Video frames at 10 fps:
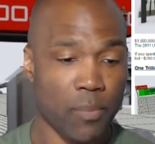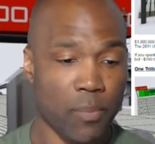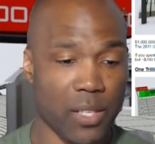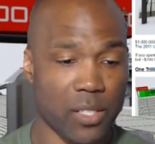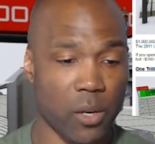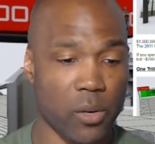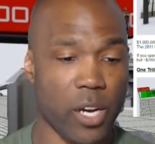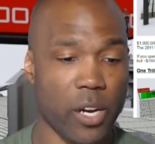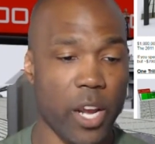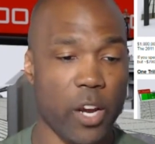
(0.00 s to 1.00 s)
And so
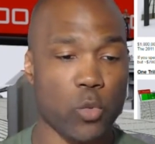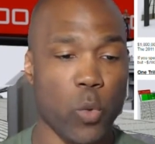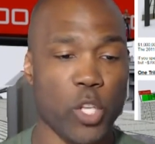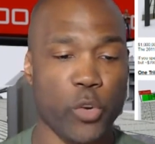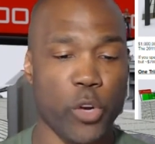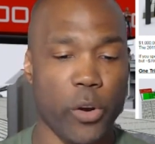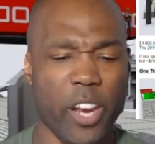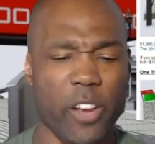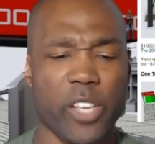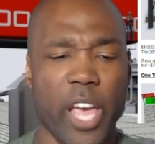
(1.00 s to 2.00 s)
here's $1 trillion.
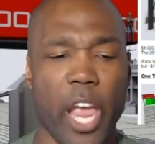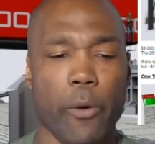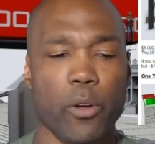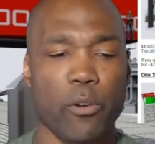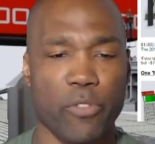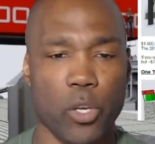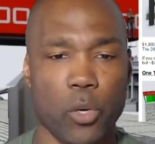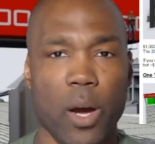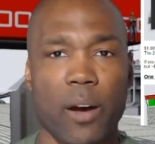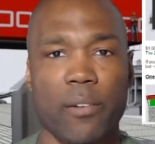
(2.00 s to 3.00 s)
Here's the aerial
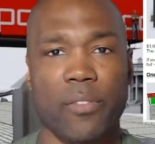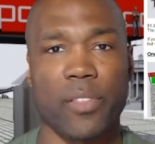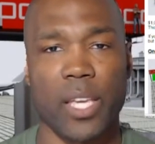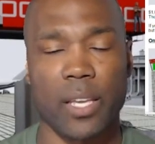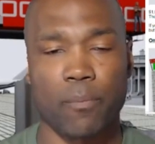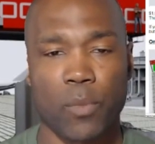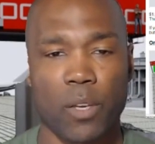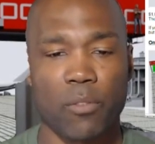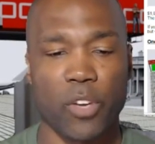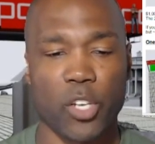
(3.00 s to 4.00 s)
view of the
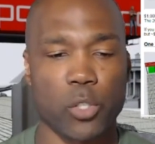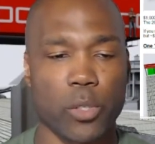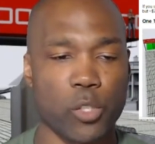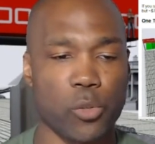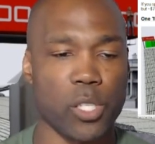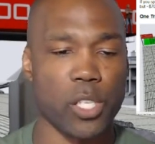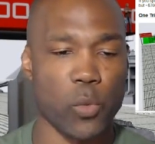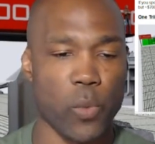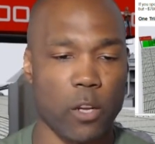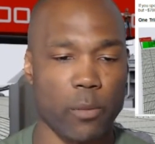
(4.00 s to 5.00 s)
visual that you see
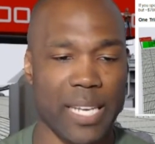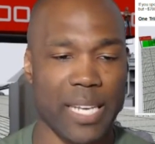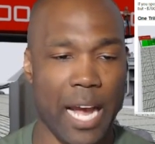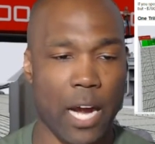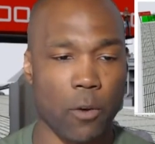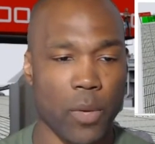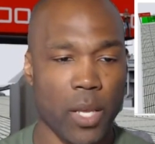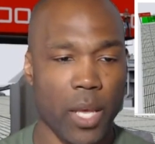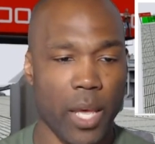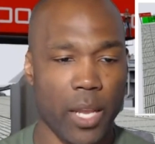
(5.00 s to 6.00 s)
surrounding me now.
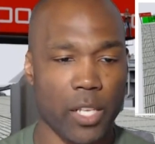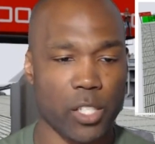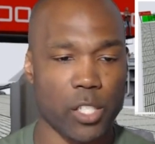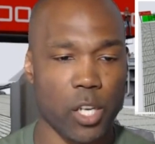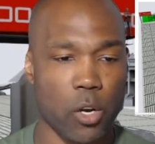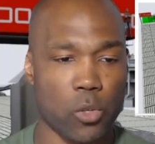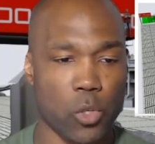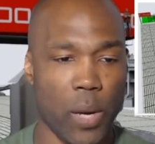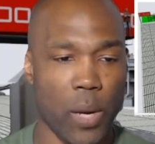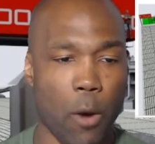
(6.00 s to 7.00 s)
And it just
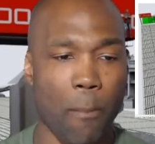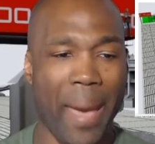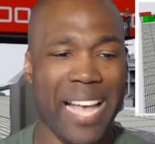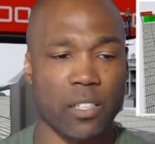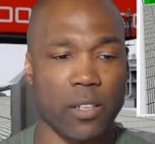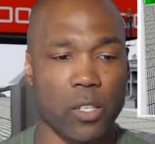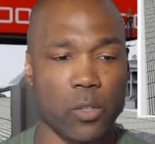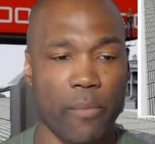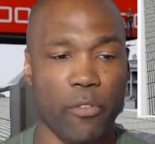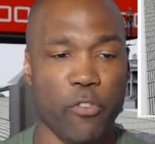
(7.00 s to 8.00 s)
shows you massive it is.
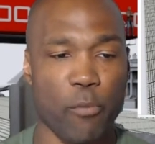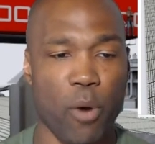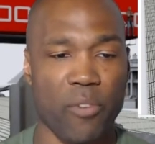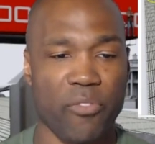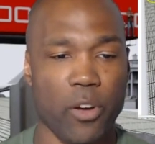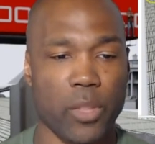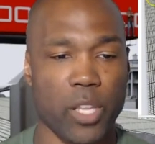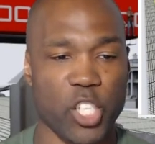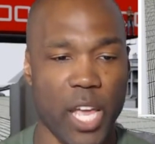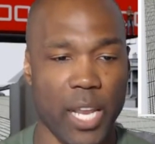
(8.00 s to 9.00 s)
We have a football field
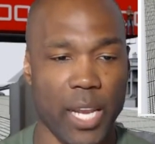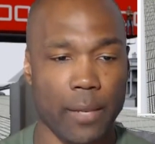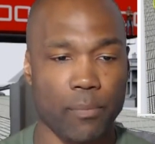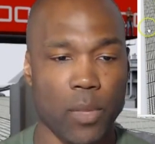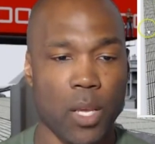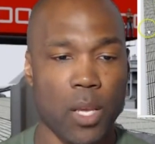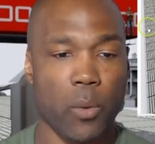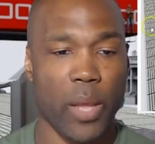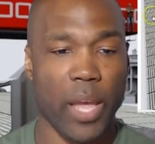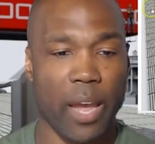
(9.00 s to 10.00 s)
with a jet in it.
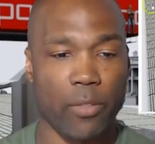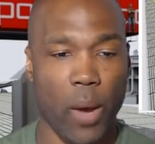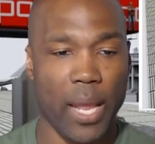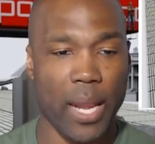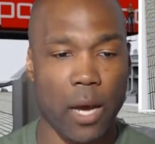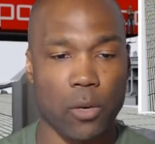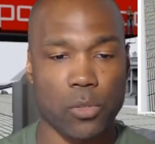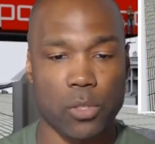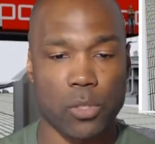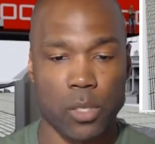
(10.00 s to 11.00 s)
We have the White
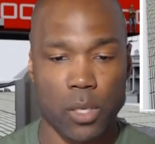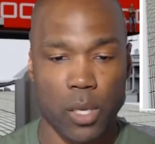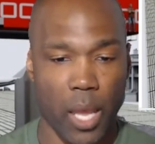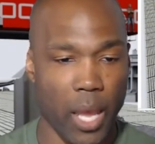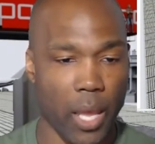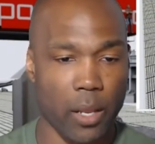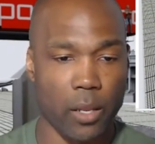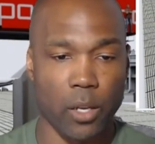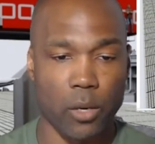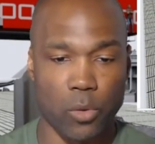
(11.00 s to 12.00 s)
House
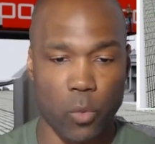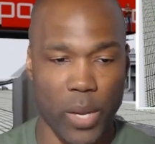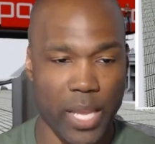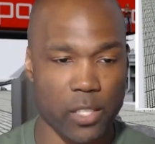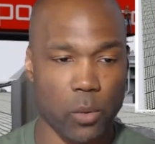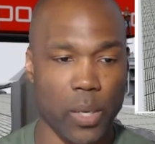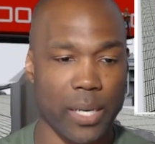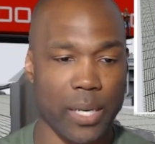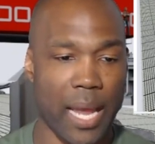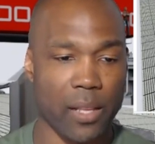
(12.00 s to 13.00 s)
and, you know, the wings and
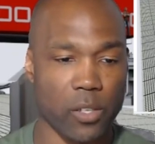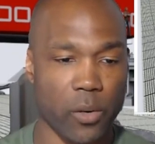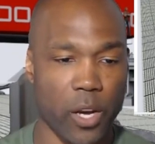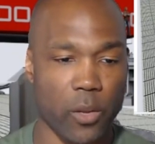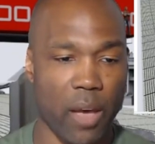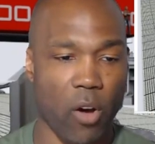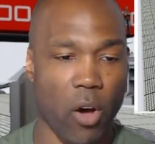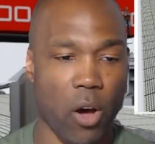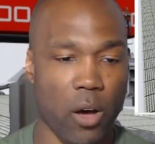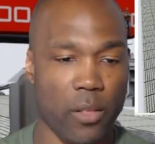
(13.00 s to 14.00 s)
whatnot. And so here you have
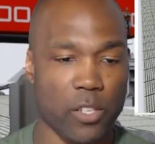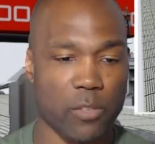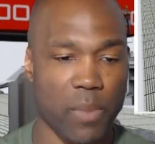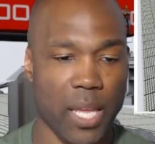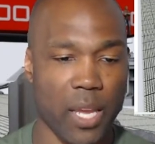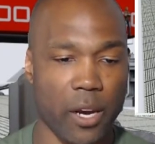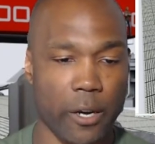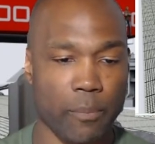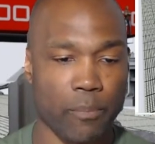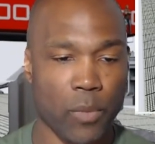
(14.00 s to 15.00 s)
all this money
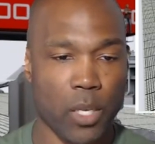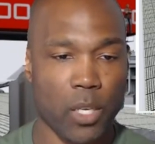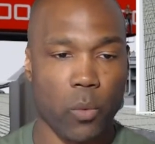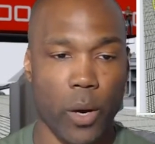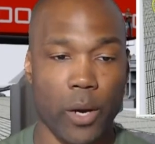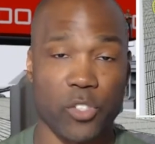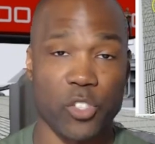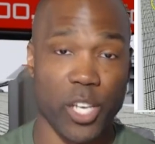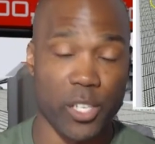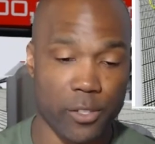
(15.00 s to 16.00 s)
here where it's
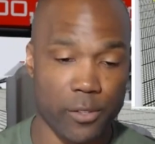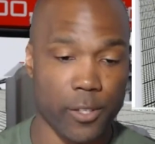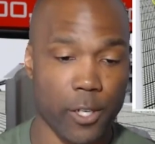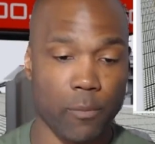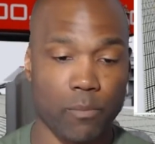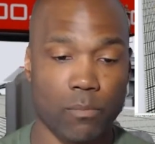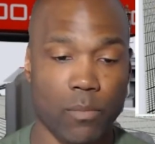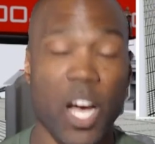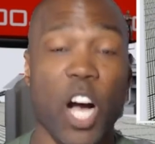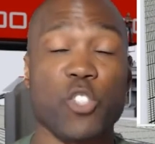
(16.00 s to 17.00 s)
just, you know,
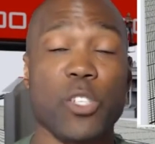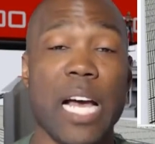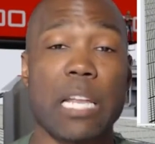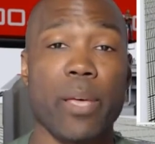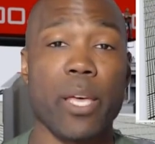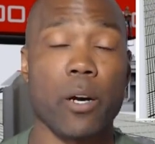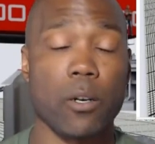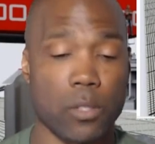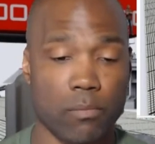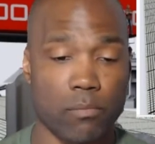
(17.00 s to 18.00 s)
$100
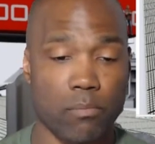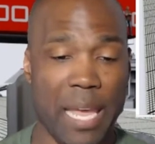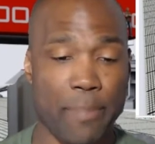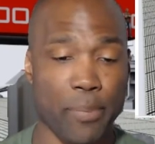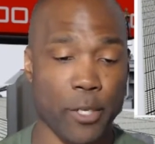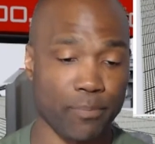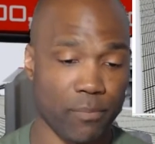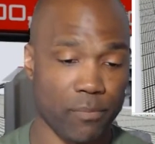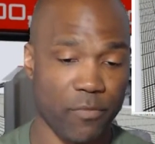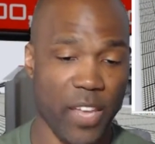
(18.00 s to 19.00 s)
bills, paper,
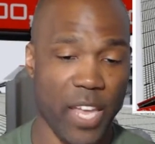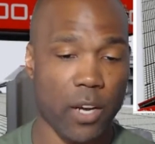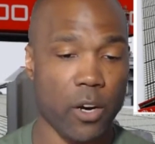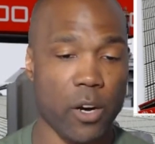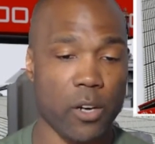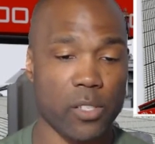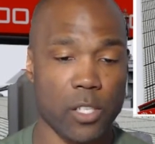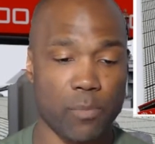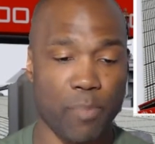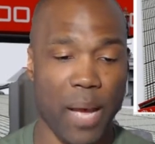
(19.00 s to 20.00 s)
fiat currency,
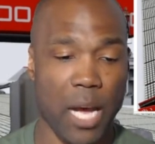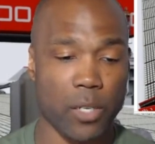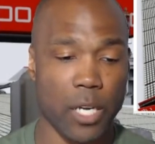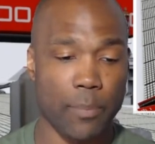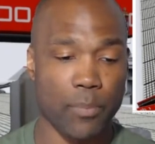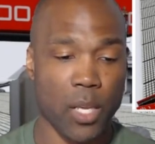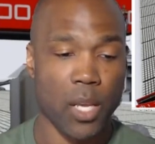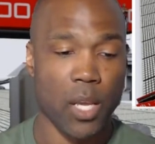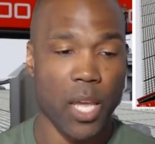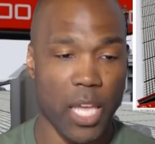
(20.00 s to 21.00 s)
just piled up,
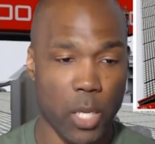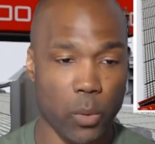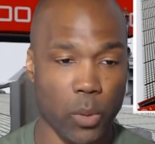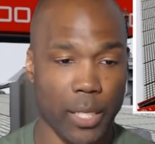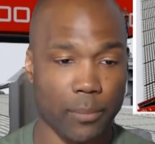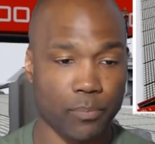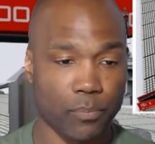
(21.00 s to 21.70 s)
equaling